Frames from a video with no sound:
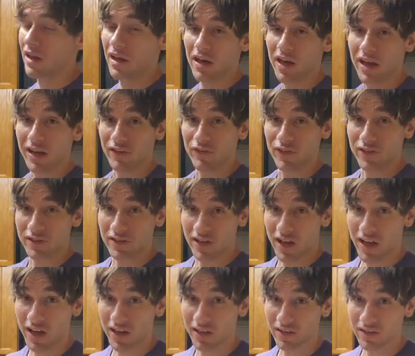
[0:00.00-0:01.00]
And if it's
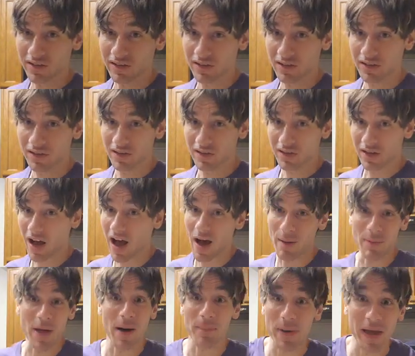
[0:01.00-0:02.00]
not, I'm
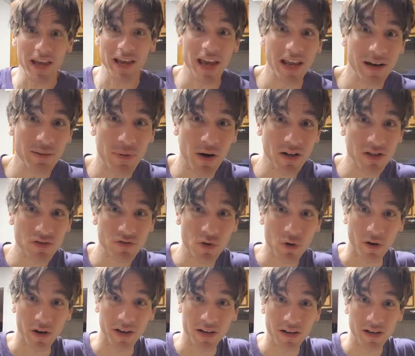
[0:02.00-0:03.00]
not paying $80
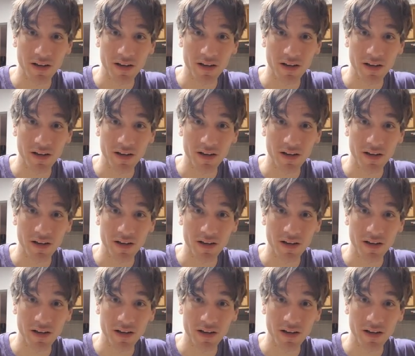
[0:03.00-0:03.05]
for it.